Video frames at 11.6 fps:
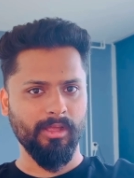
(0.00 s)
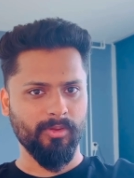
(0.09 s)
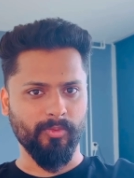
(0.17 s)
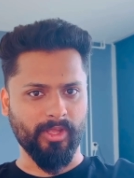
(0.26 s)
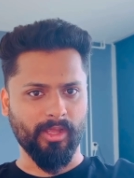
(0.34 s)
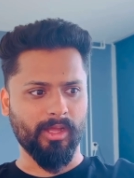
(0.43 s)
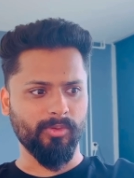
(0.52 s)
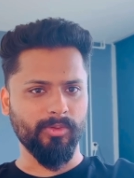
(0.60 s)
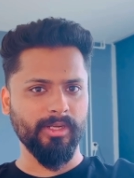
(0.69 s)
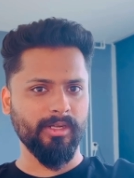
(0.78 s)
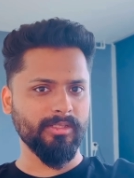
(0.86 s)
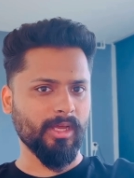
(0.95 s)
Okay, I don't
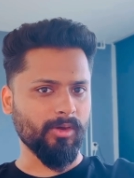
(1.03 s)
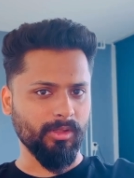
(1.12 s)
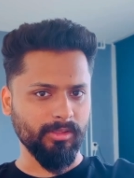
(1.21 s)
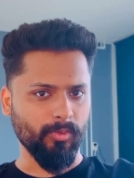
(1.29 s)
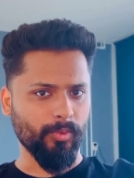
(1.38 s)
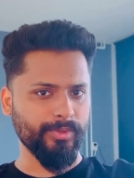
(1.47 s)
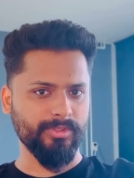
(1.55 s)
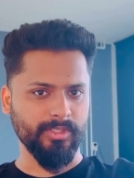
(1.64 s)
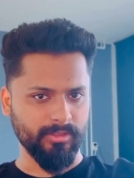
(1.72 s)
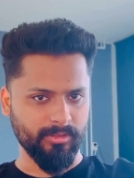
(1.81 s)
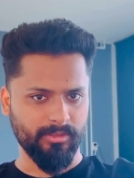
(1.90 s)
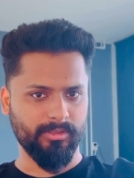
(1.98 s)
own
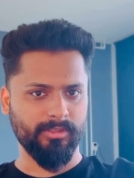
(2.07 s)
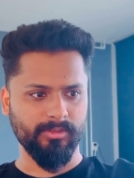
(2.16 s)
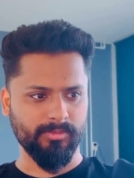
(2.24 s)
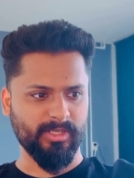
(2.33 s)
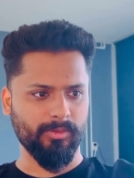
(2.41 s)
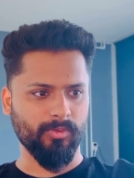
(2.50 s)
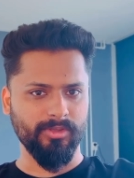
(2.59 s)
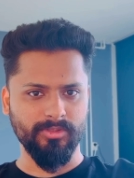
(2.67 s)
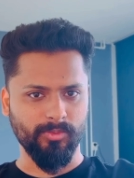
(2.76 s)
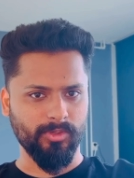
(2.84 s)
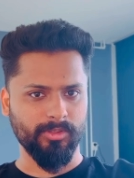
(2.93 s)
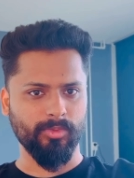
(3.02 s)
it was my voice or
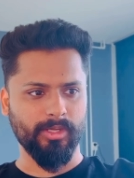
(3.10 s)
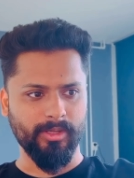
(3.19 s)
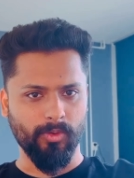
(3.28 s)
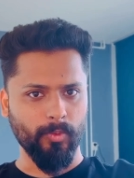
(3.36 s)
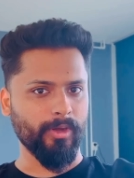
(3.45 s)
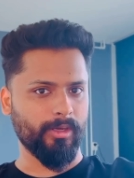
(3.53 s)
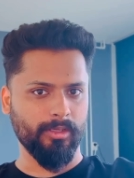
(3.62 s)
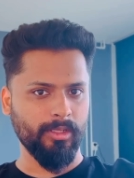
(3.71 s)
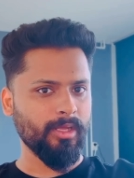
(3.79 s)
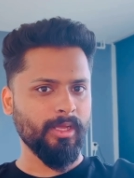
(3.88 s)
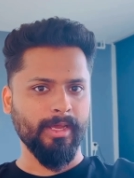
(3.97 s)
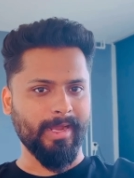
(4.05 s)
whatever I owned it.
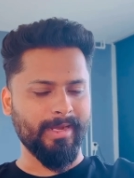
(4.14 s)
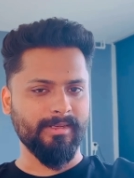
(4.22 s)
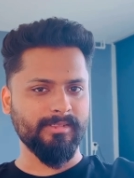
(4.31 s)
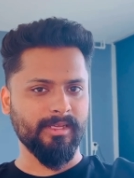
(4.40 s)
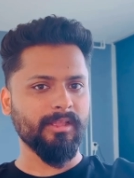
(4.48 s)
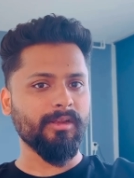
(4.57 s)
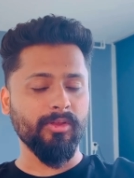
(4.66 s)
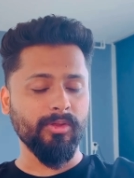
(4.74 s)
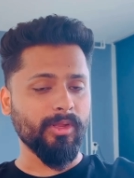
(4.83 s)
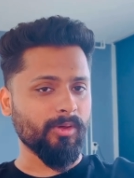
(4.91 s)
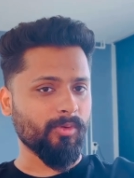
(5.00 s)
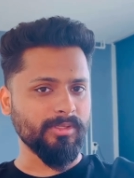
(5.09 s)
I didn't say that you
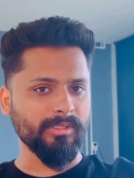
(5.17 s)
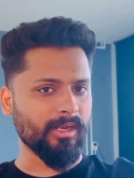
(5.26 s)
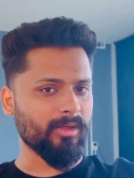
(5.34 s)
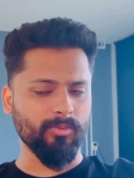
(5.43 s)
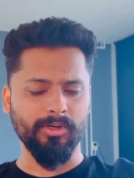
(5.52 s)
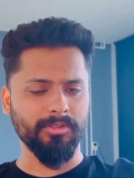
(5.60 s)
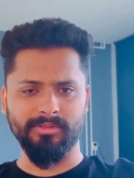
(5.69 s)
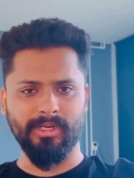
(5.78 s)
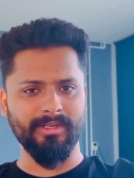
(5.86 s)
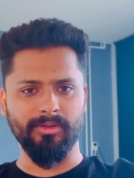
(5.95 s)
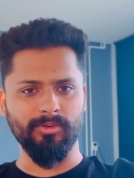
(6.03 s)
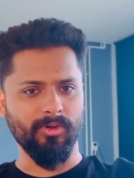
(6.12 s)
and the voice or whatever. I
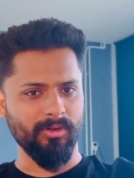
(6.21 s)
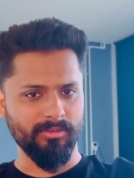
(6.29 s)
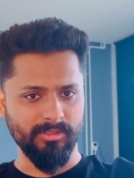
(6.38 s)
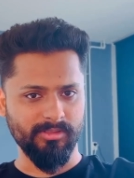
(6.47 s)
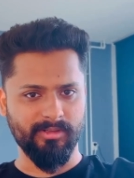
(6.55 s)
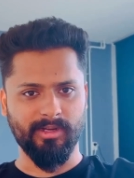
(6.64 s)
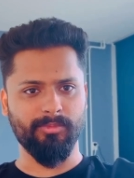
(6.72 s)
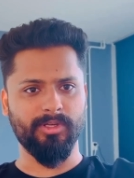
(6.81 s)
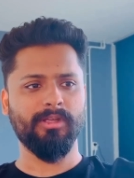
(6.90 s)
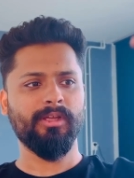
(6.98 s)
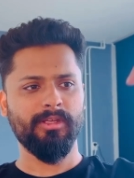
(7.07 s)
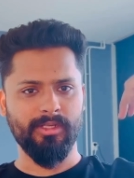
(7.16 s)
didn't do all this drama.
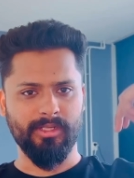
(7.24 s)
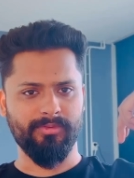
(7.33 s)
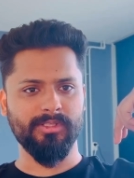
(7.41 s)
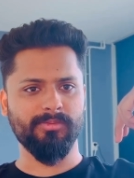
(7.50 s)
If it is